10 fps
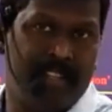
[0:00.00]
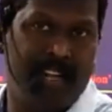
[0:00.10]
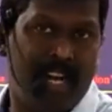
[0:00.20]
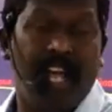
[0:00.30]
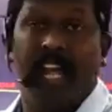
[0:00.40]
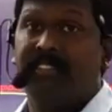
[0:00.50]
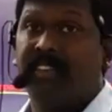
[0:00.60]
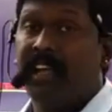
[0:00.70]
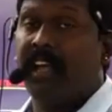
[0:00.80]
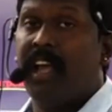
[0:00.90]
Right?
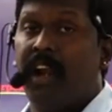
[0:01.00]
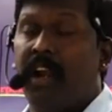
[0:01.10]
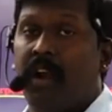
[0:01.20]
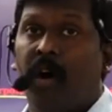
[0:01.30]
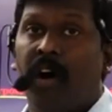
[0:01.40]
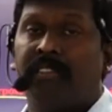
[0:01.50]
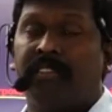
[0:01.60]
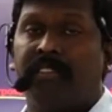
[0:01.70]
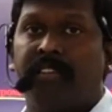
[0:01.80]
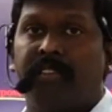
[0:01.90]
See,
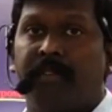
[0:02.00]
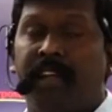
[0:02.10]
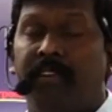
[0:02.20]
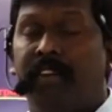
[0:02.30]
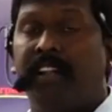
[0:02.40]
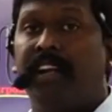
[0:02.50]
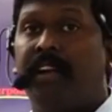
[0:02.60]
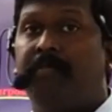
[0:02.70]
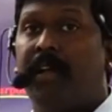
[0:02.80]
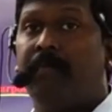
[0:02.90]
laws, whether
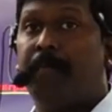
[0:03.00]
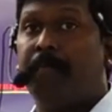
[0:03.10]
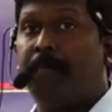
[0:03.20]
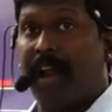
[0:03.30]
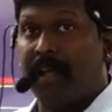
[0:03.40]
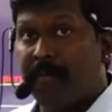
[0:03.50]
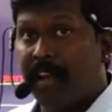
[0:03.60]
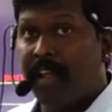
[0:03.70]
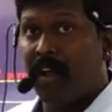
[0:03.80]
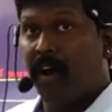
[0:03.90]
it may be
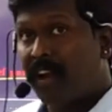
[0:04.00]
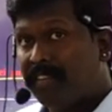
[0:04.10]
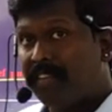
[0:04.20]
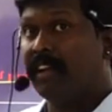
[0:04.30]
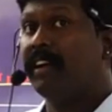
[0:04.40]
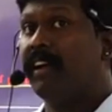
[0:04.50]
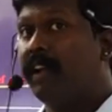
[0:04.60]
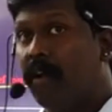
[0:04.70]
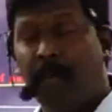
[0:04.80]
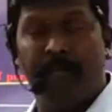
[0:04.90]
primary or secondary
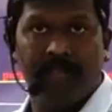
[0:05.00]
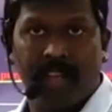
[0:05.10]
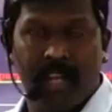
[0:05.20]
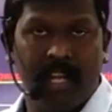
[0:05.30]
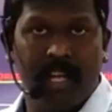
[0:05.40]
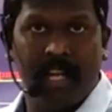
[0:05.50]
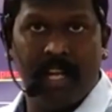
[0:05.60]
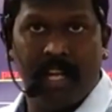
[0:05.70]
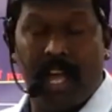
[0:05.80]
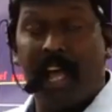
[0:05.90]
law,
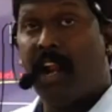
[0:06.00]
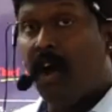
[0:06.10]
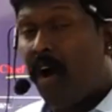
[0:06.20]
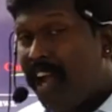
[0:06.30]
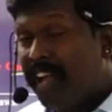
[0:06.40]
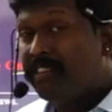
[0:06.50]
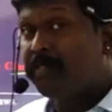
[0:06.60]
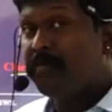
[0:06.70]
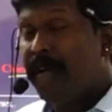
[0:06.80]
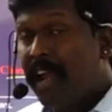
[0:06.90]
a law is
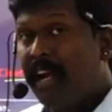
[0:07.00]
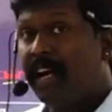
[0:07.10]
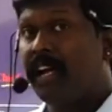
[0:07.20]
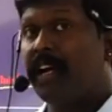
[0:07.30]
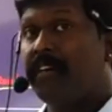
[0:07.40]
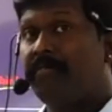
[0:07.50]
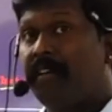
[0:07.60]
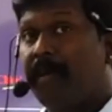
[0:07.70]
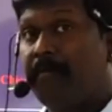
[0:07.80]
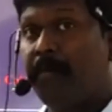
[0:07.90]
made
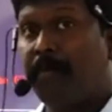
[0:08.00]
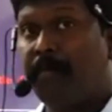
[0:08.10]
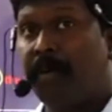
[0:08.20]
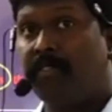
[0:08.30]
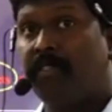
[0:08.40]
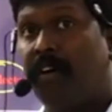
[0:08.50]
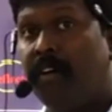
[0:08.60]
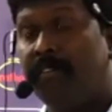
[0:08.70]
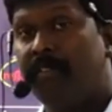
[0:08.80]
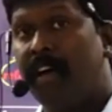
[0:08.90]
for a purpose
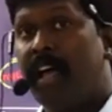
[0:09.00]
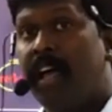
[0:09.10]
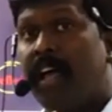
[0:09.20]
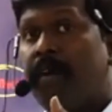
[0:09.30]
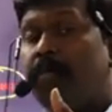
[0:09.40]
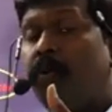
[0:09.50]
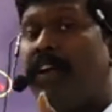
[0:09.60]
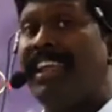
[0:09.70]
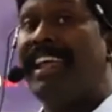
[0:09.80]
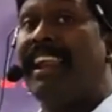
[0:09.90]
of
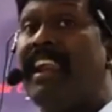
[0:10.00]
putting